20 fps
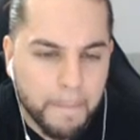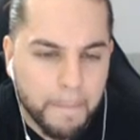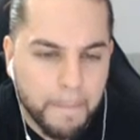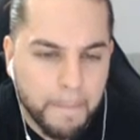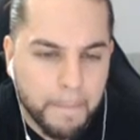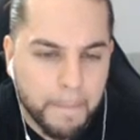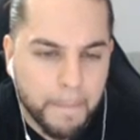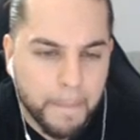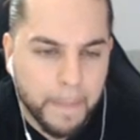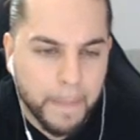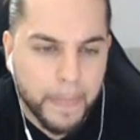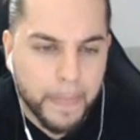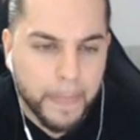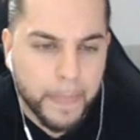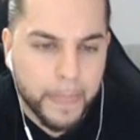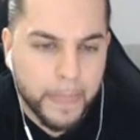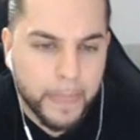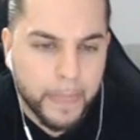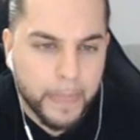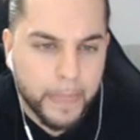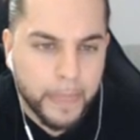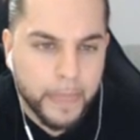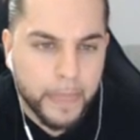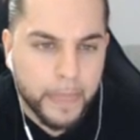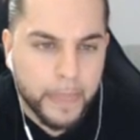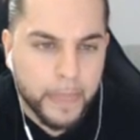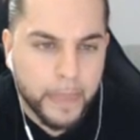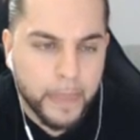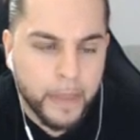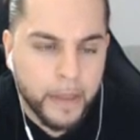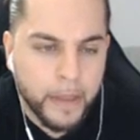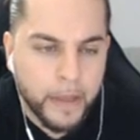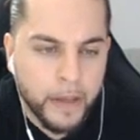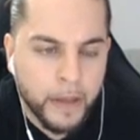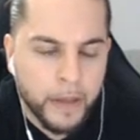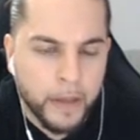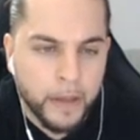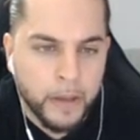No one is speaking in this clip.